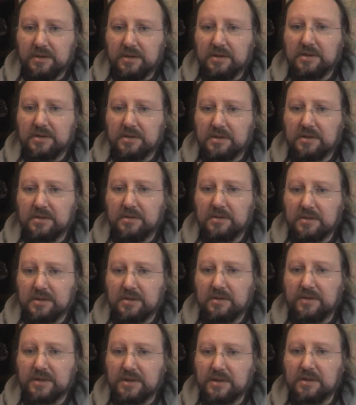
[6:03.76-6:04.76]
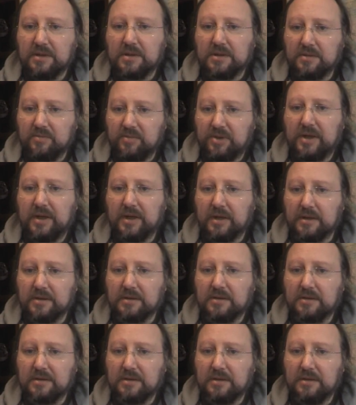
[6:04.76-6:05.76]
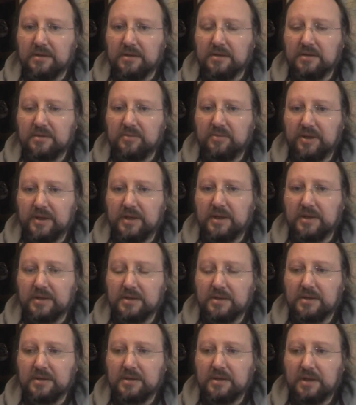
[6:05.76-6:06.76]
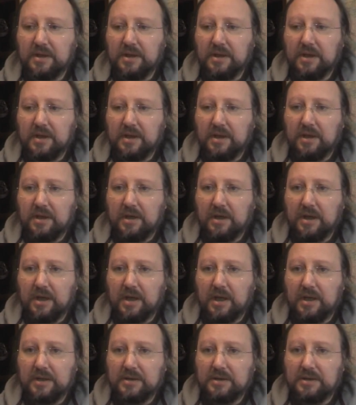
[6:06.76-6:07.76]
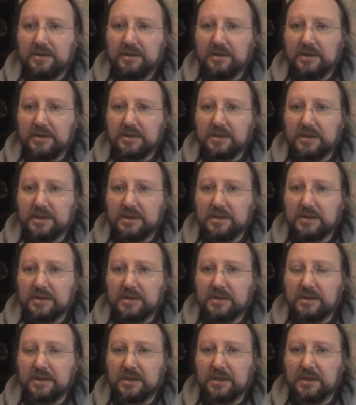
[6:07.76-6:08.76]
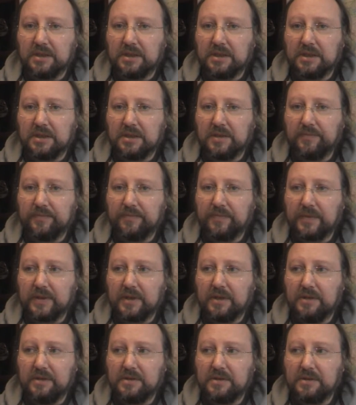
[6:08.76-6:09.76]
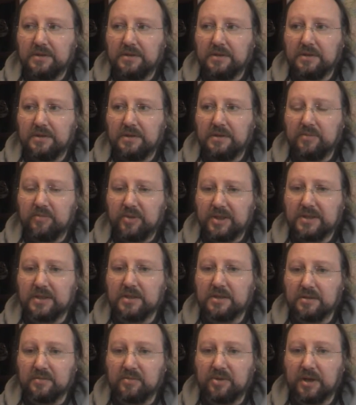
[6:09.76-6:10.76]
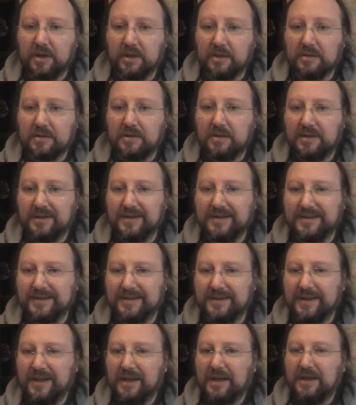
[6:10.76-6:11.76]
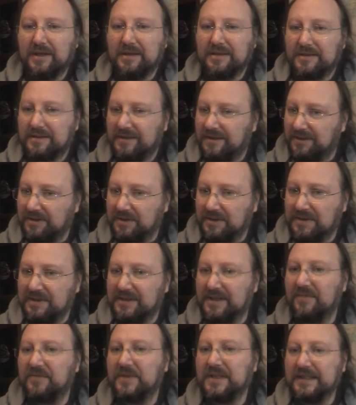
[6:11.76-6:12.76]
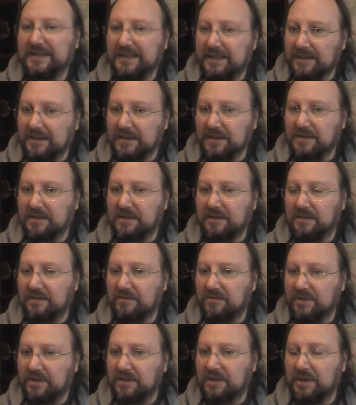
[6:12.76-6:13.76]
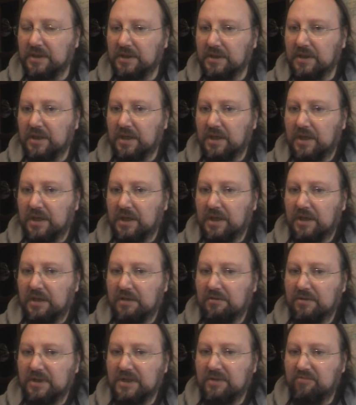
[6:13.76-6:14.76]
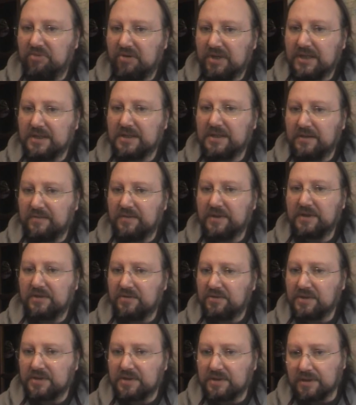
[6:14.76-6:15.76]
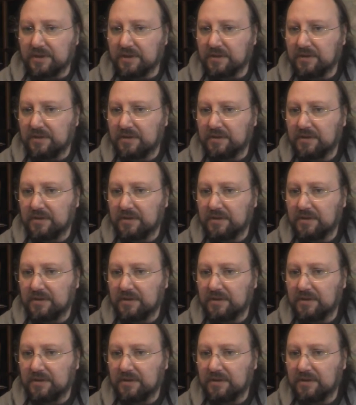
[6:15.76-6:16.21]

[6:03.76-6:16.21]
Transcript: it's always a surprise. It's a surprise, and in a sense, it's a pleasant surprise. So it's something nice, and really brings something interesting